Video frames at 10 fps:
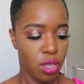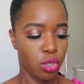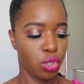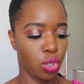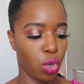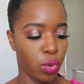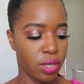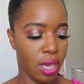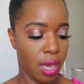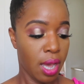So
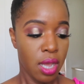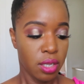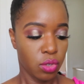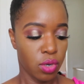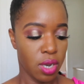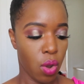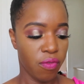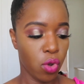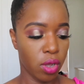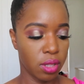yeah, so now
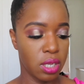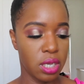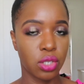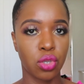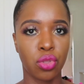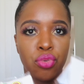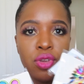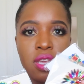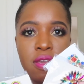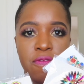I've got these
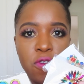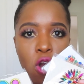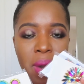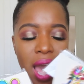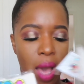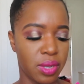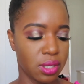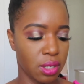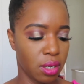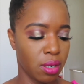three from
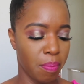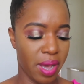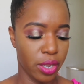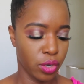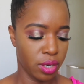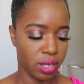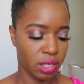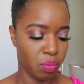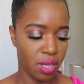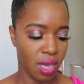Amazon. My
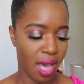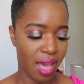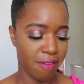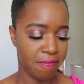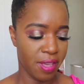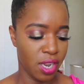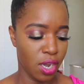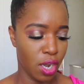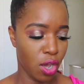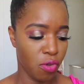goodness me, I fell
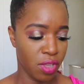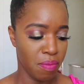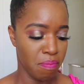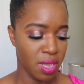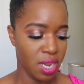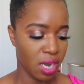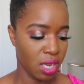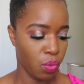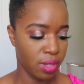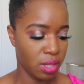in love
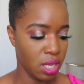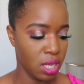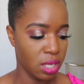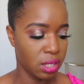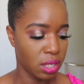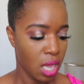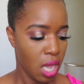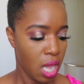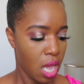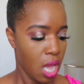immediately with these.
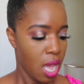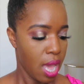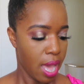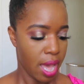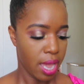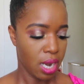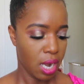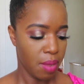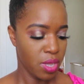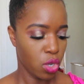And
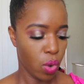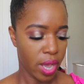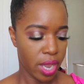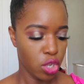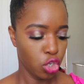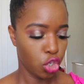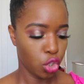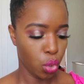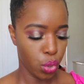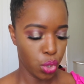let me go ahead and
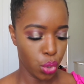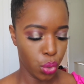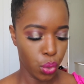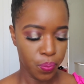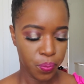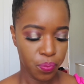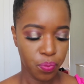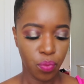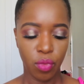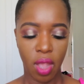show you.
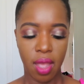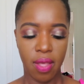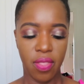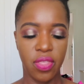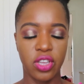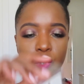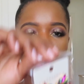This